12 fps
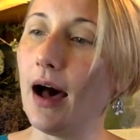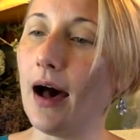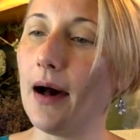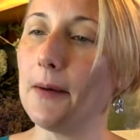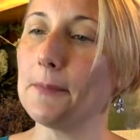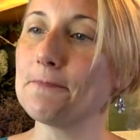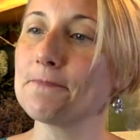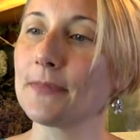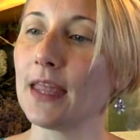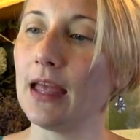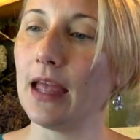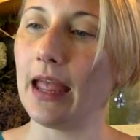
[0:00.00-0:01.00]
And
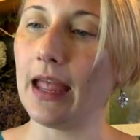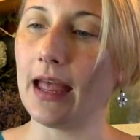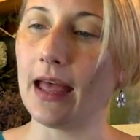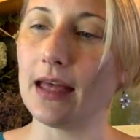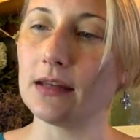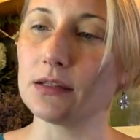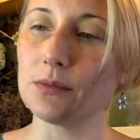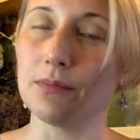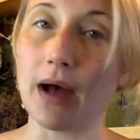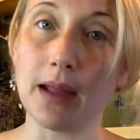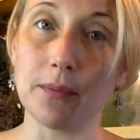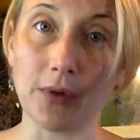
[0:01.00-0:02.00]

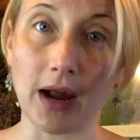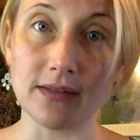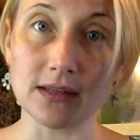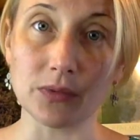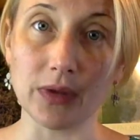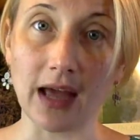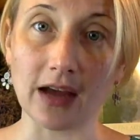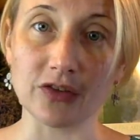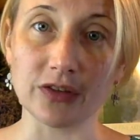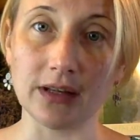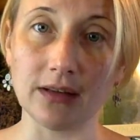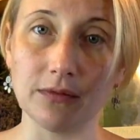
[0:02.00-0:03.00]
my bride this week
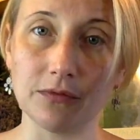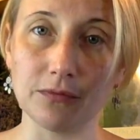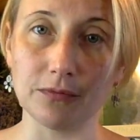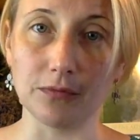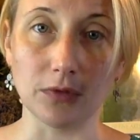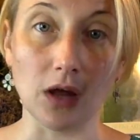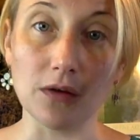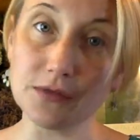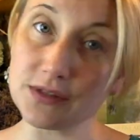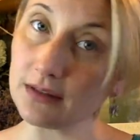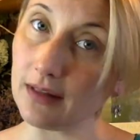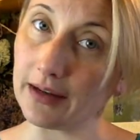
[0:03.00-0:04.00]
actually
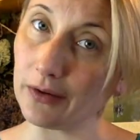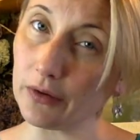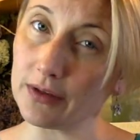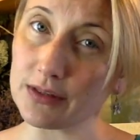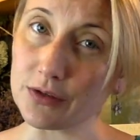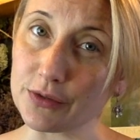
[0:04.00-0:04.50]
loves gladiolas.